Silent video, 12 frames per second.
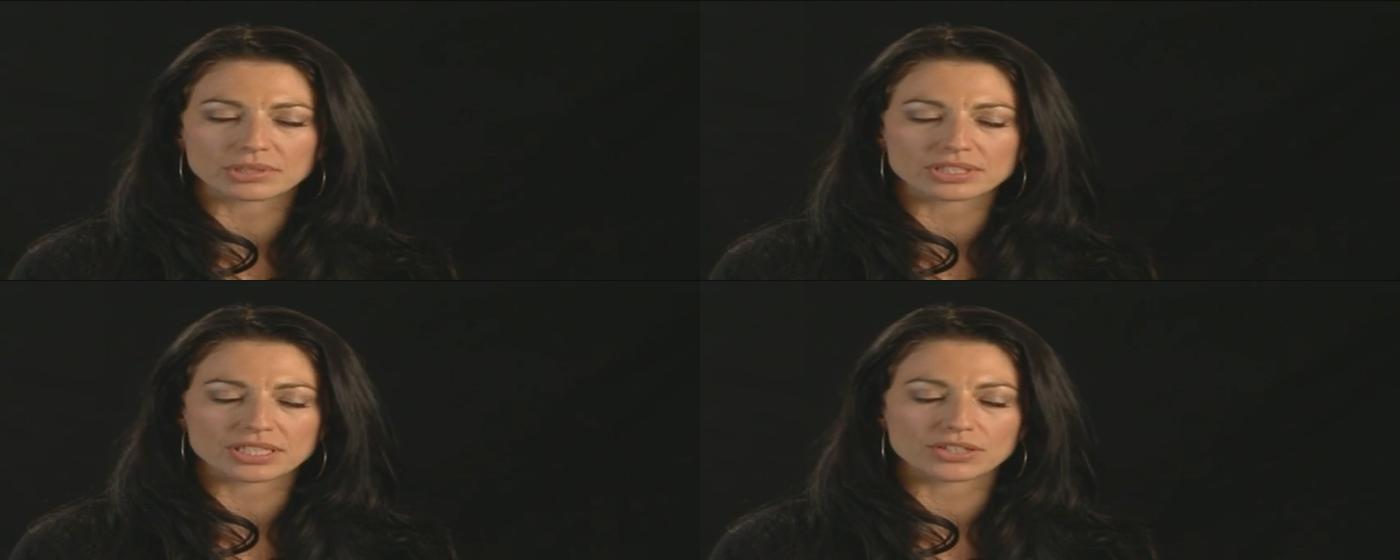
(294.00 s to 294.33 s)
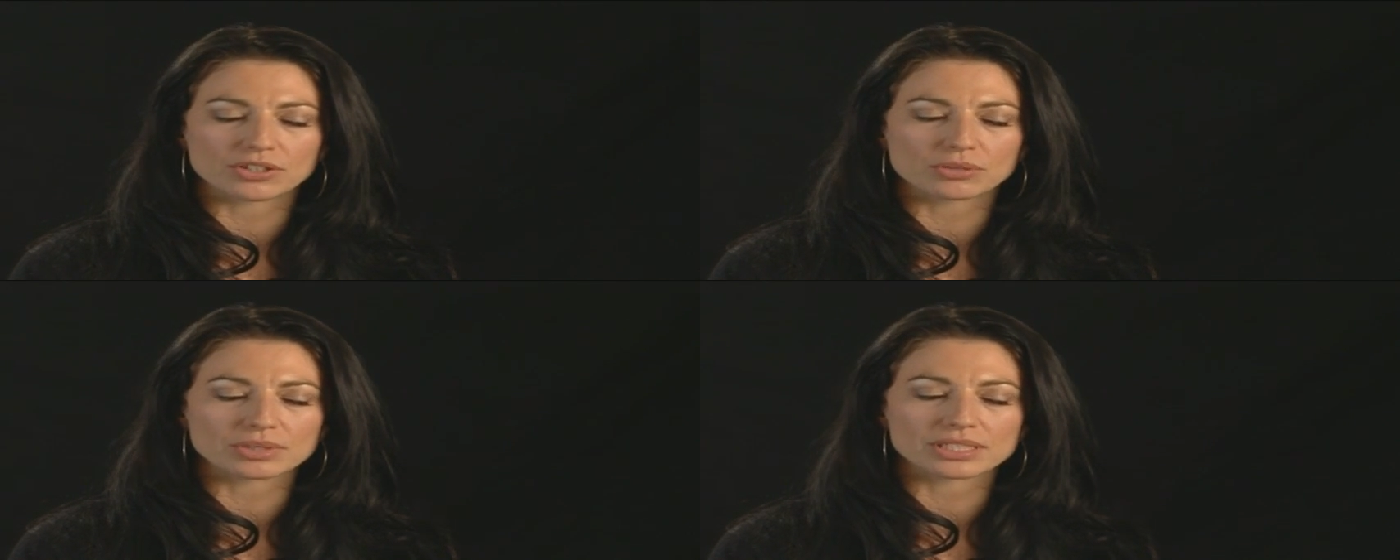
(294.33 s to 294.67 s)
I
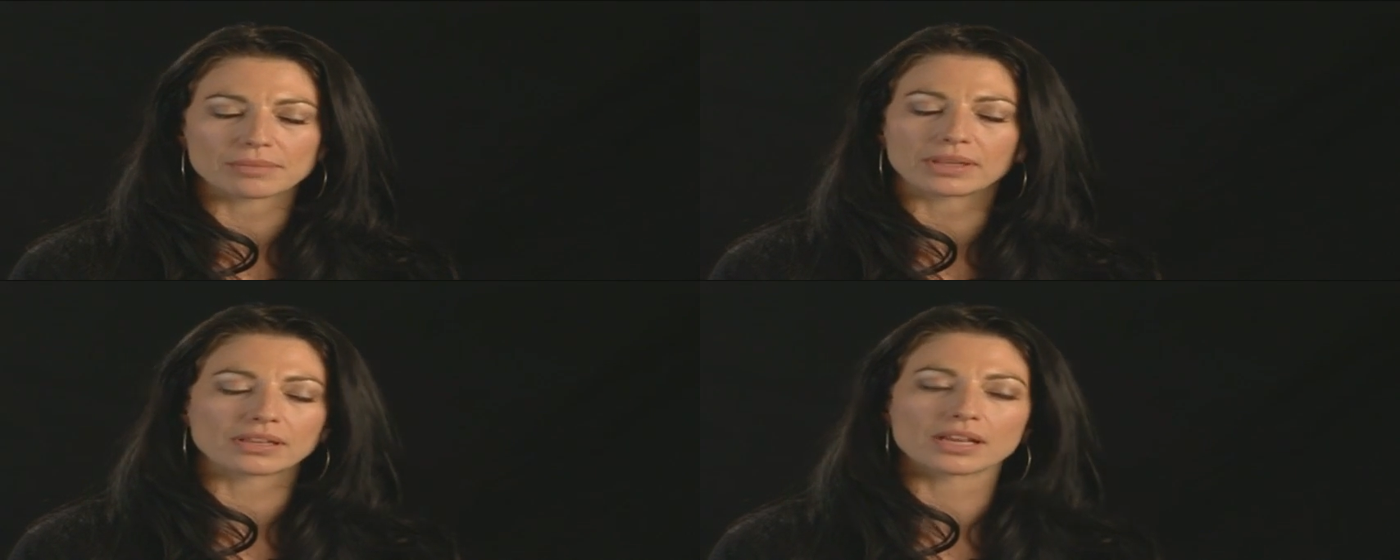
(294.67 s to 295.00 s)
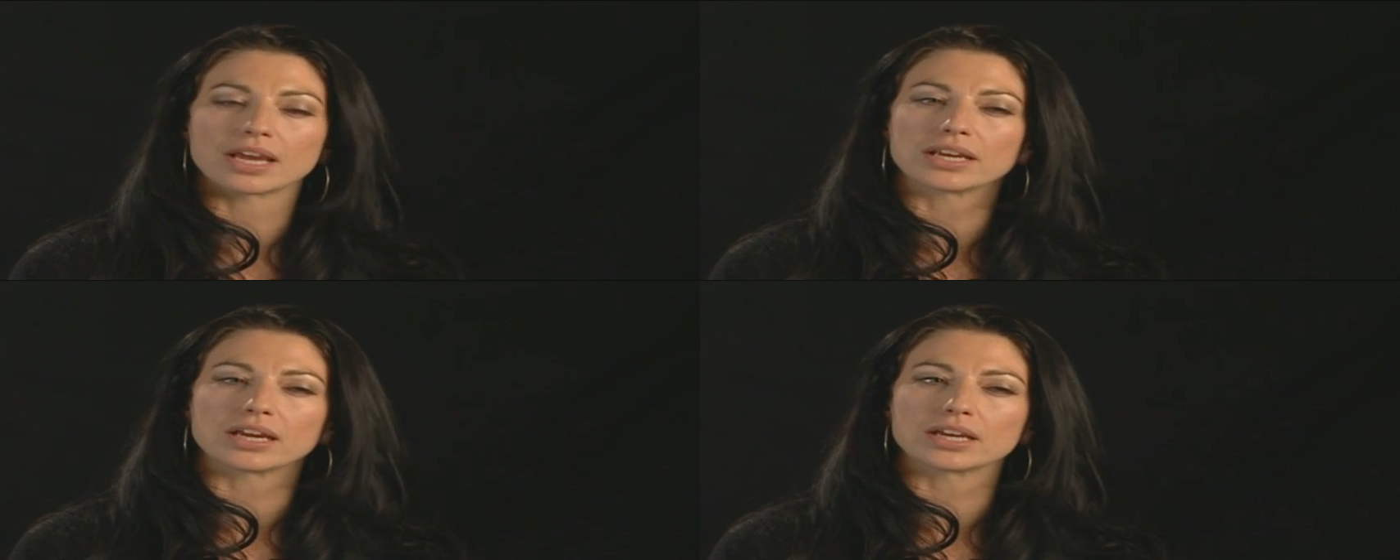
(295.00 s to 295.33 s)
knew it was something that
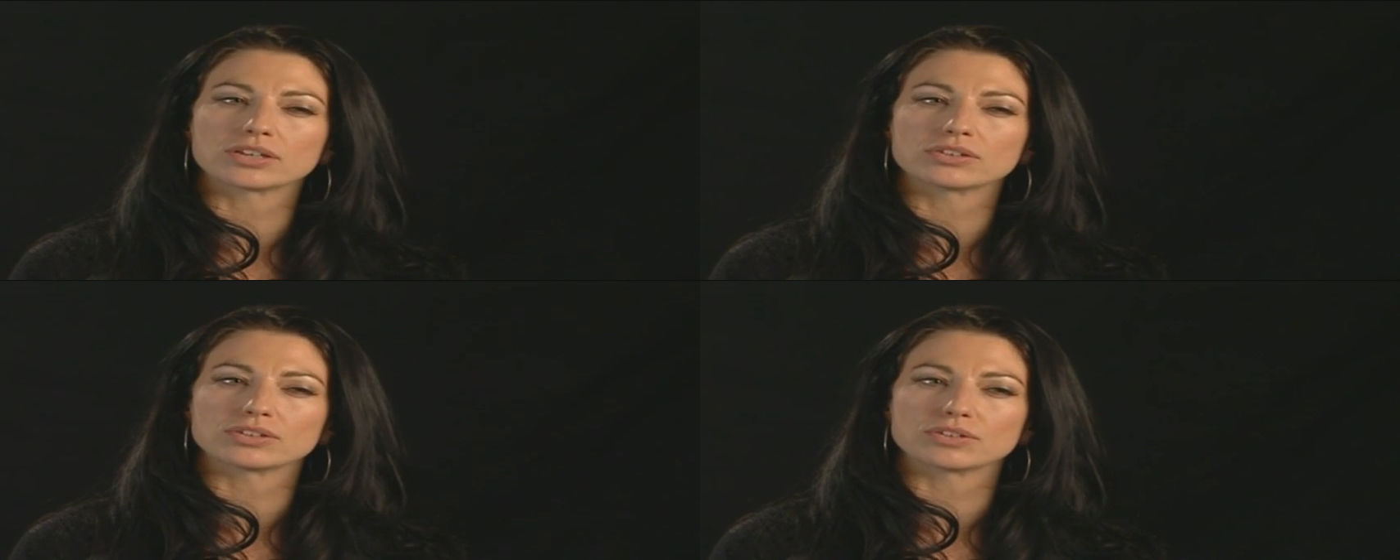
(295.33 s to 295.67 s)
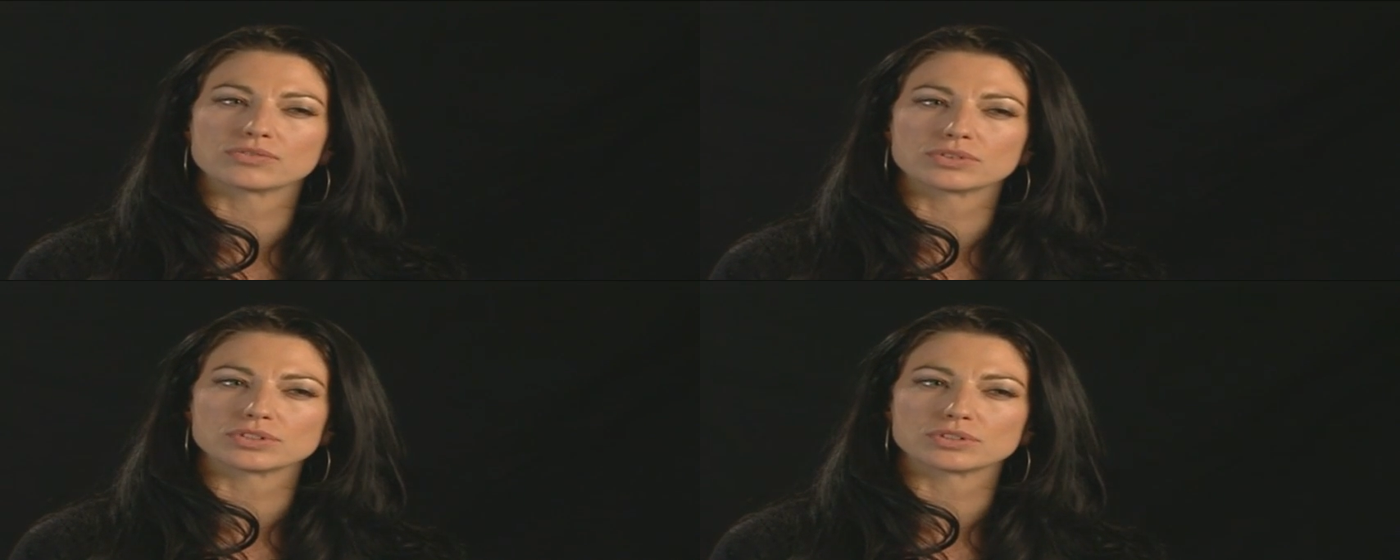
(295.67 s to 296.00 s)
I couldn't afford